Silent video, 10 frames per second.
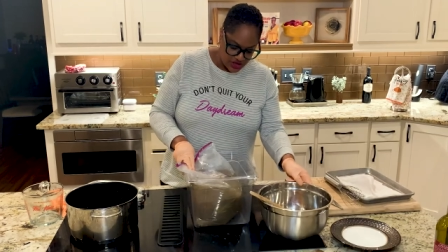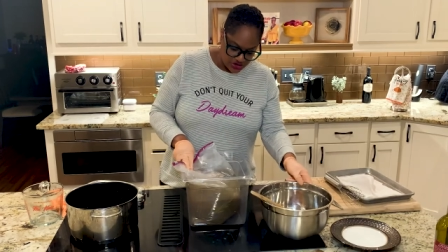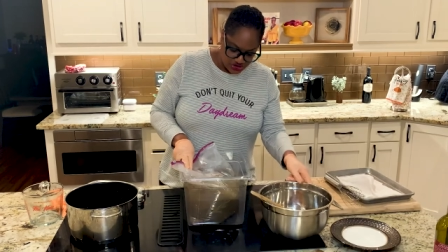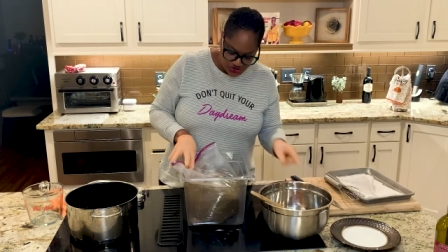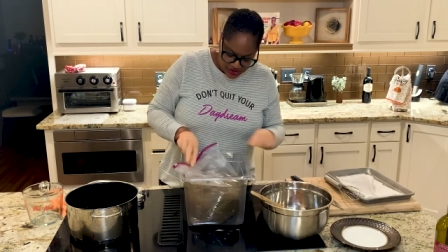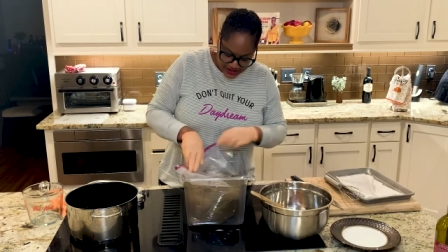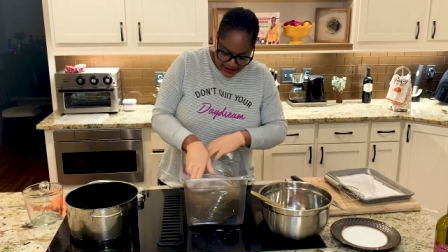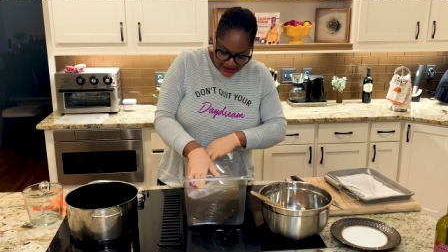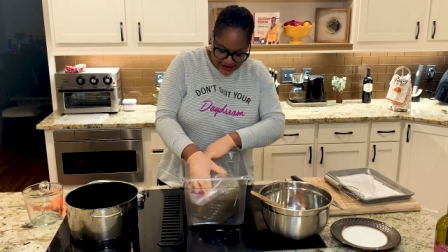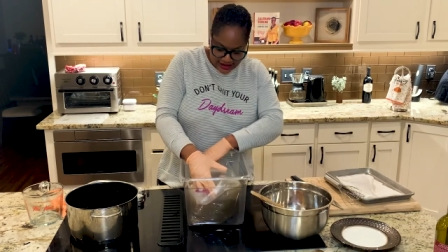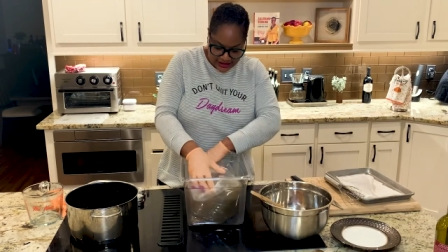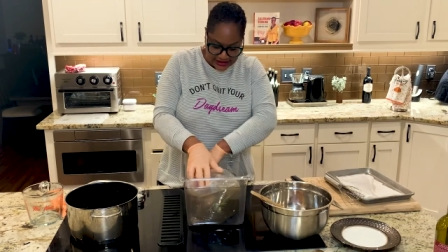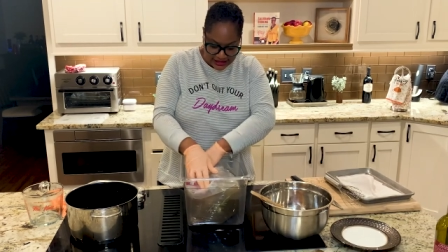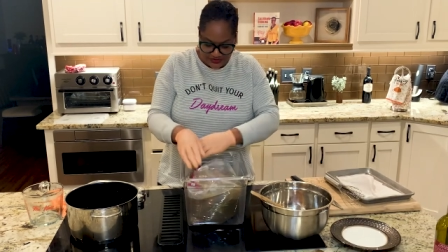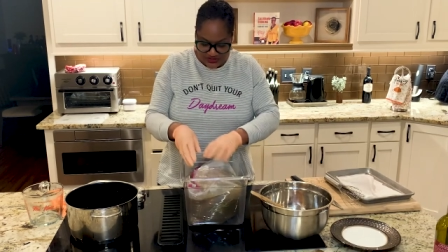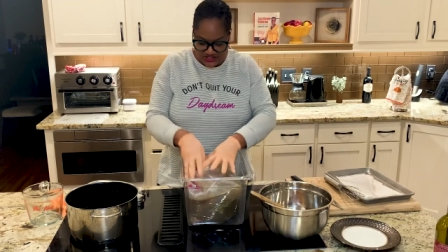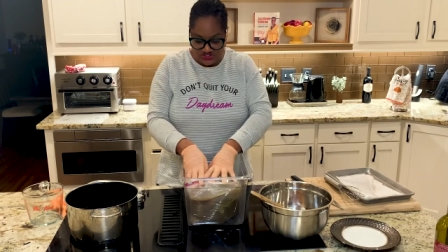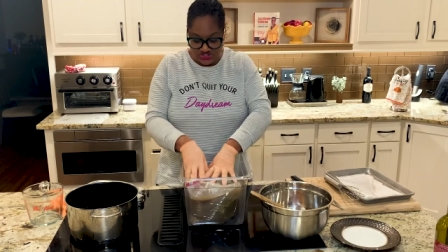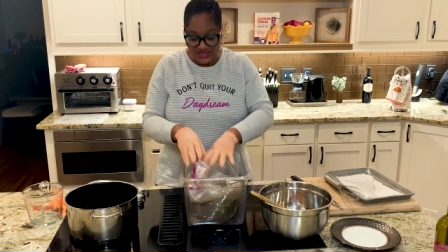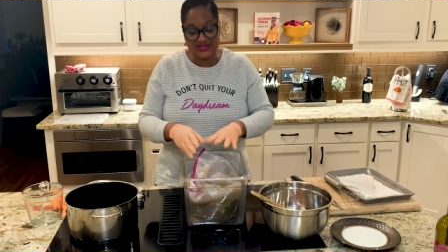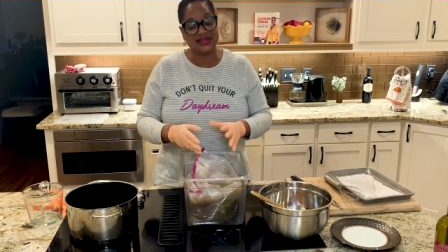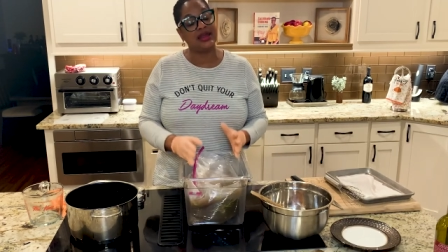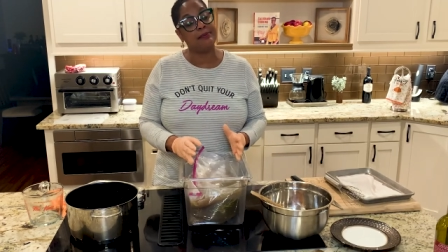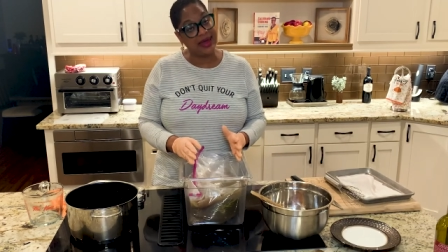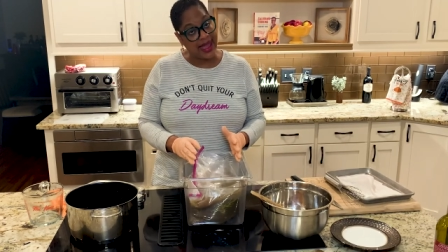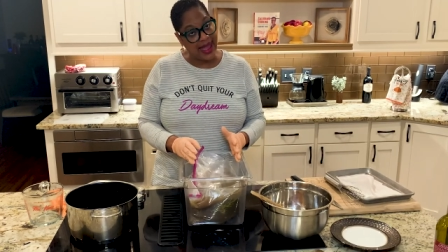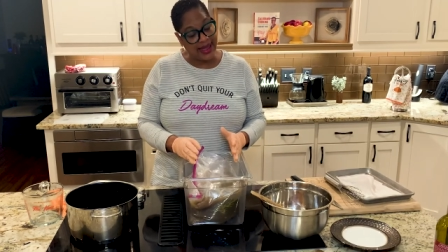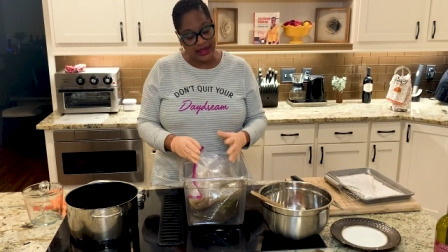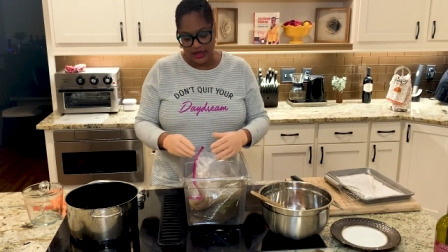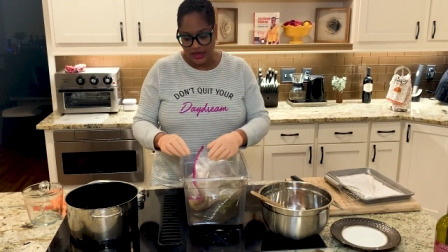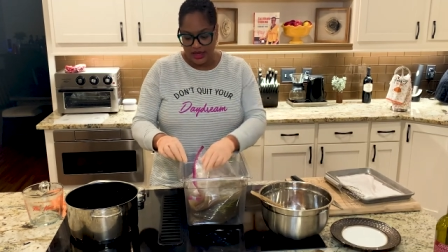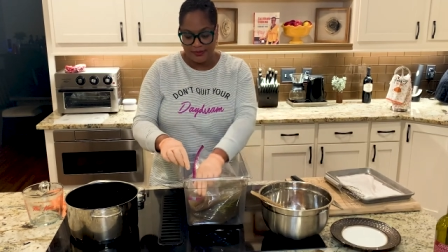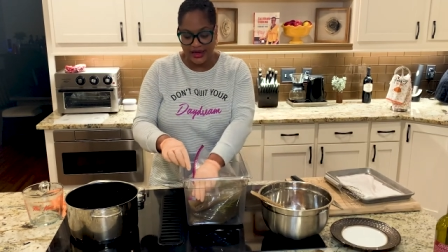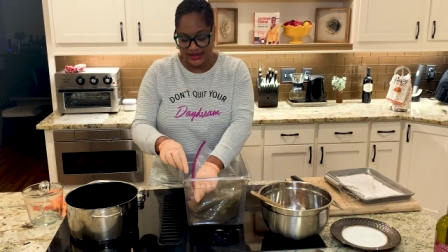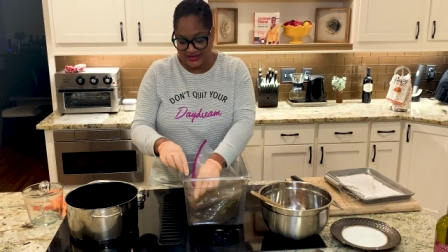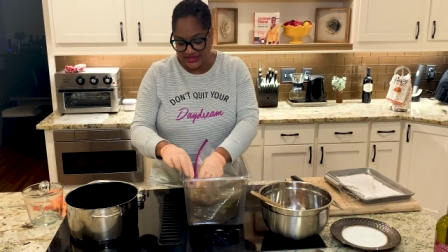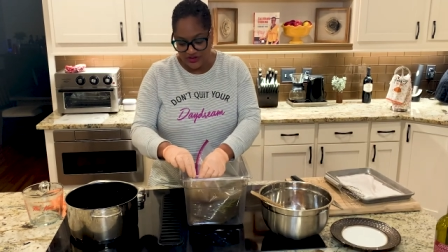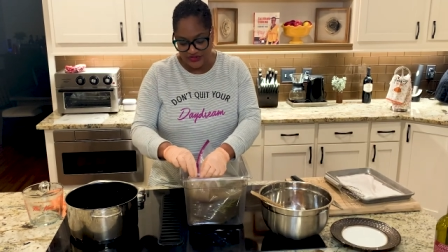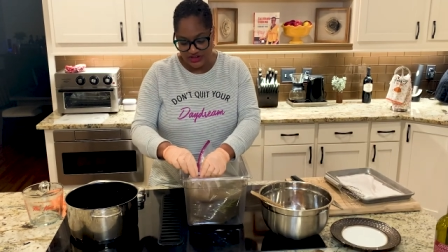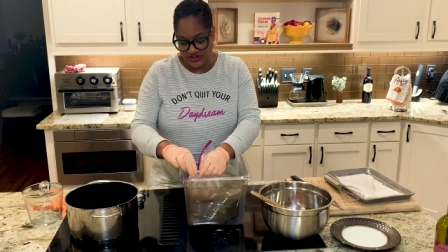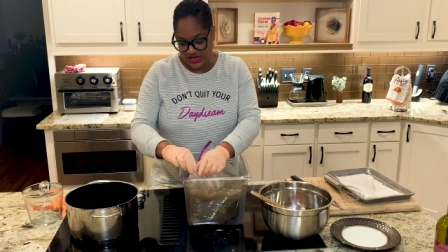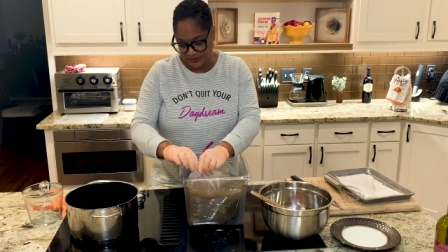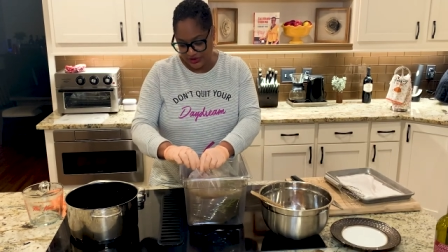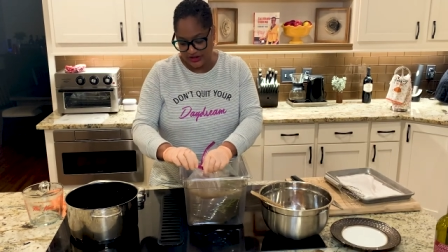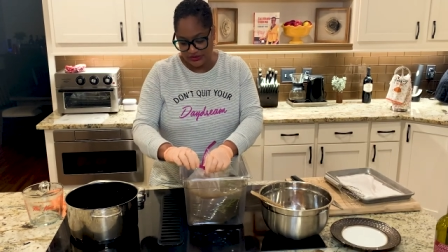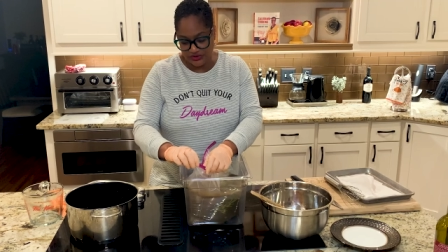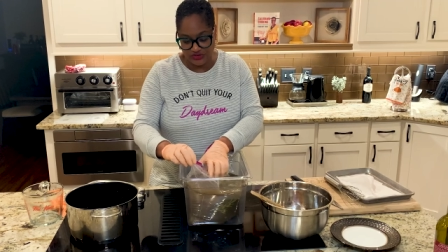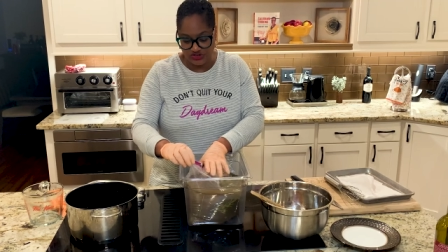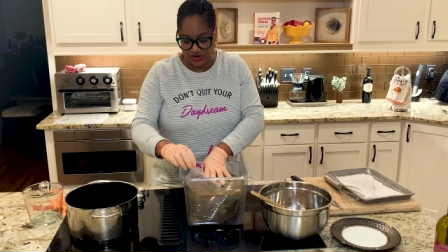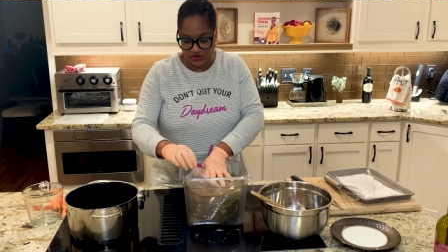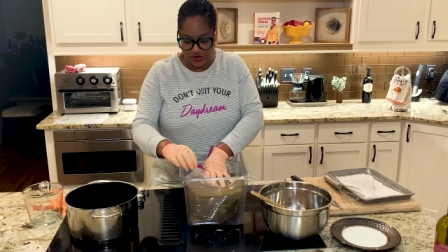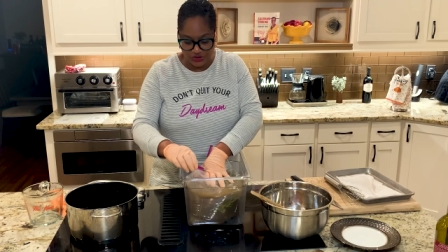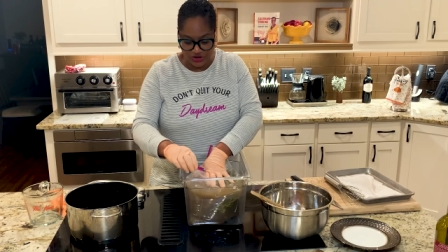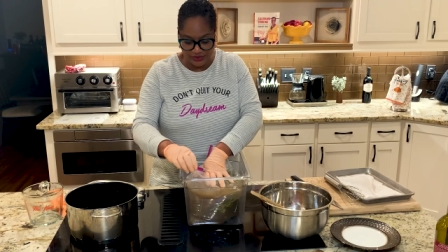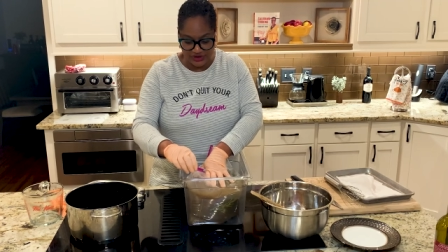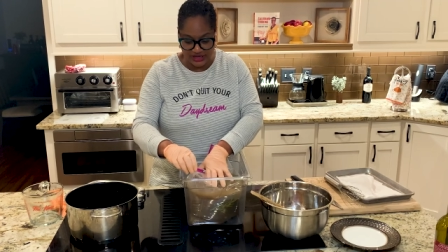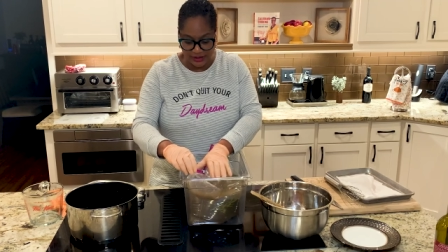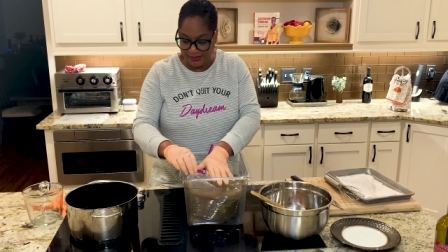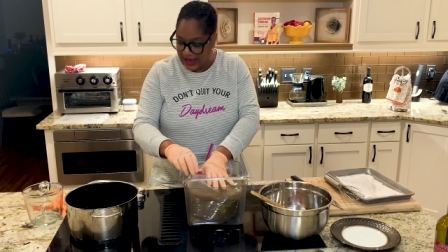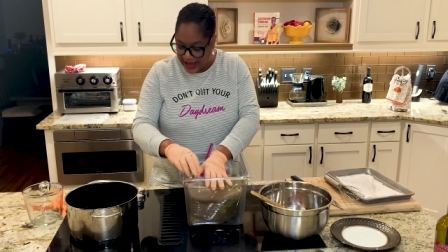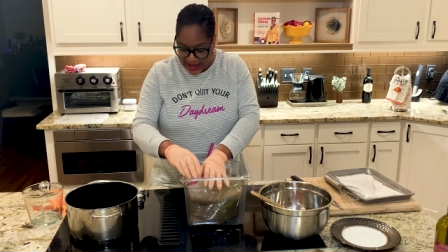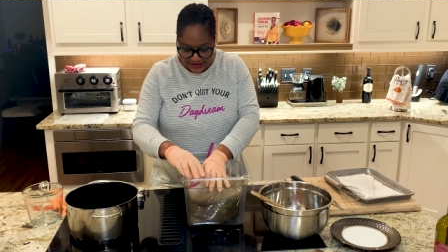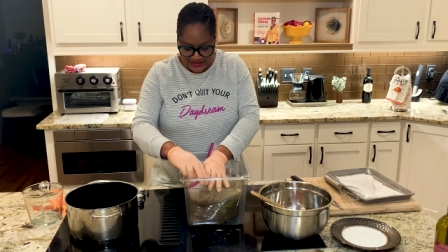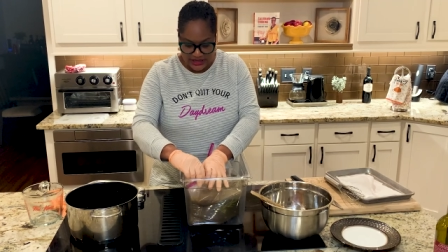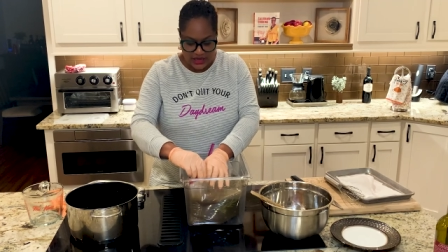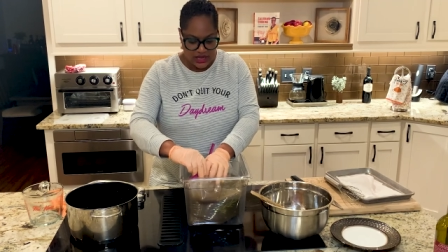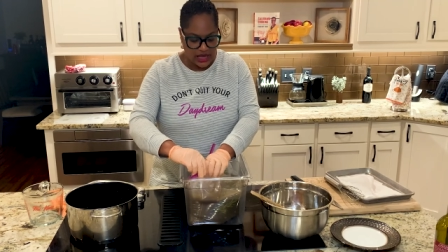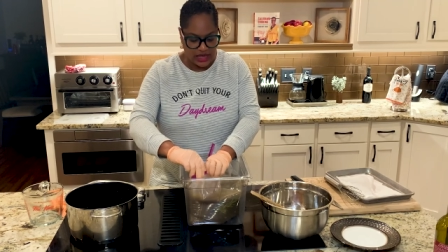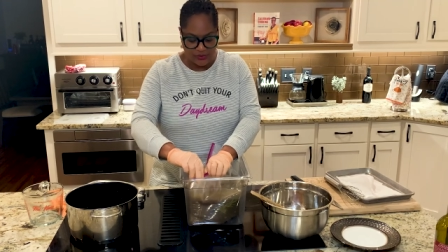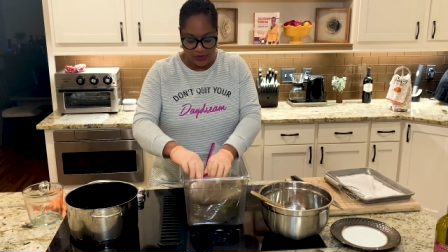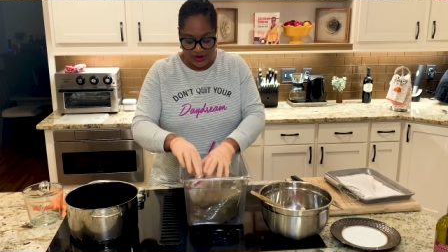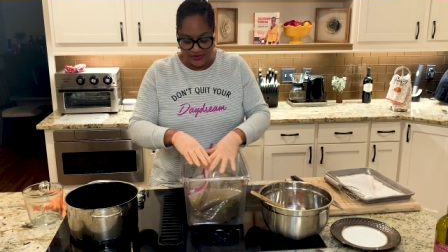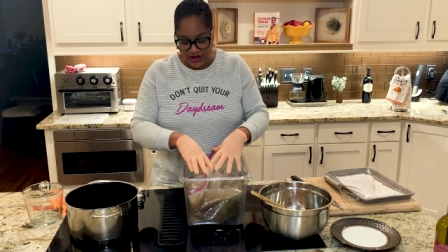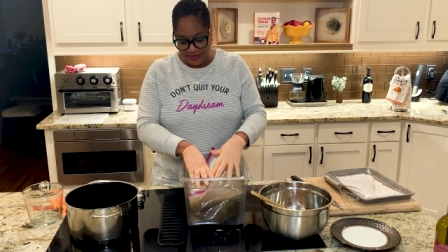You can leave this just in a bag by itself and, and put it in the refrigerator or you can put it in a pot um, or whatever.